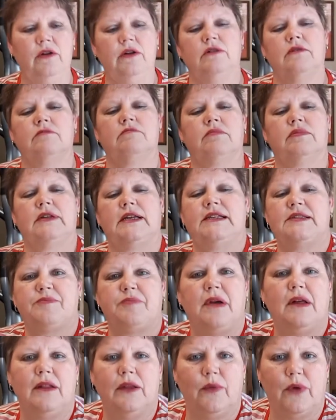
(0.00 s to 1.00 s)
And that's
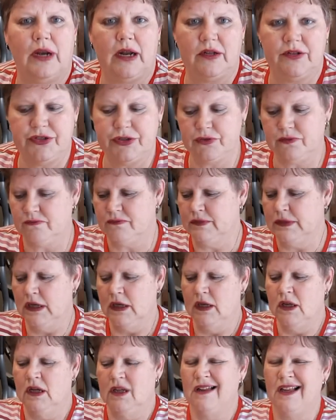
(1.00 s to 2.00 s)
probably what I'll do.
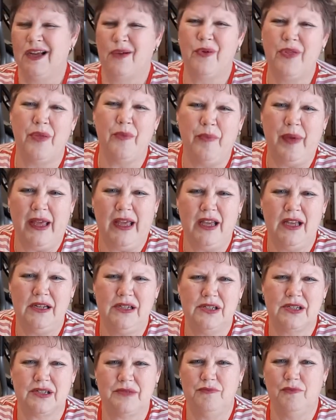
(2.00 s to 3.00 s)
Like with a
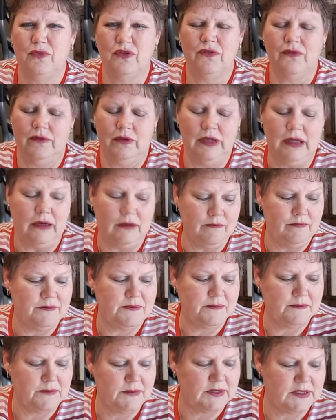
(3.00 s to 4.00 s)
beige, more, yeah,
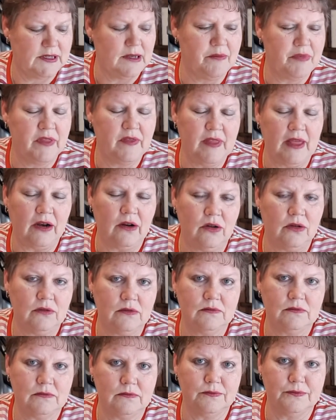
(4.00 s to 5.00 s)
something
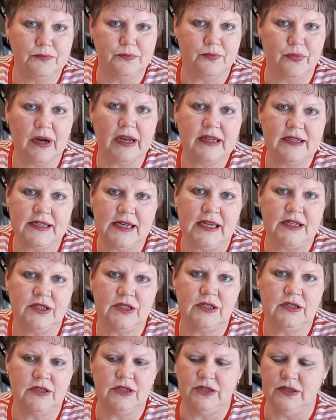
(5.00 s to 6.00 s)
that'll bring
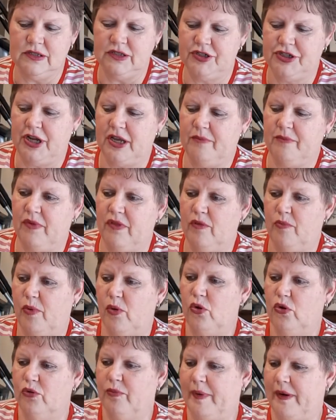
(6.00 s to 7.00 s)
attention to the shape of the
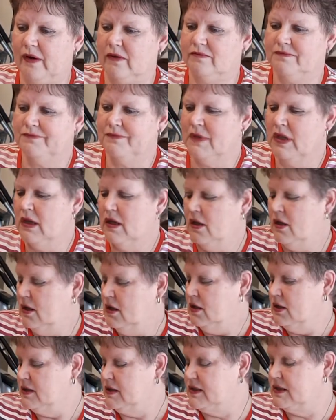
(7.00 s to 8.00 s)
polar bear.
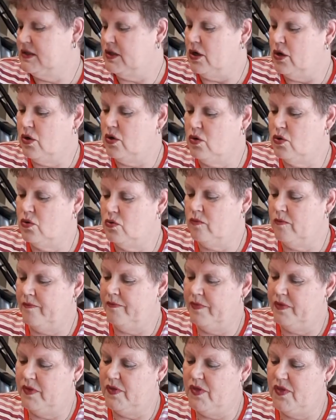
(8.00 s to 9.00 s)
So
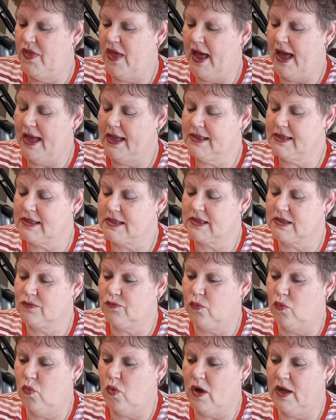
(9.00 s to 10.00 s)
that's
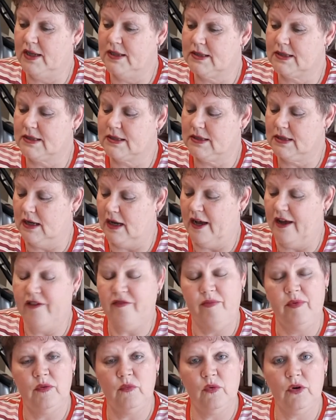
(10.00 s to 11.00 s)
what I've
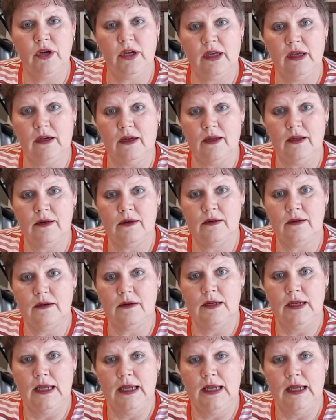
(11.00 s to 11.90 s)
been working on.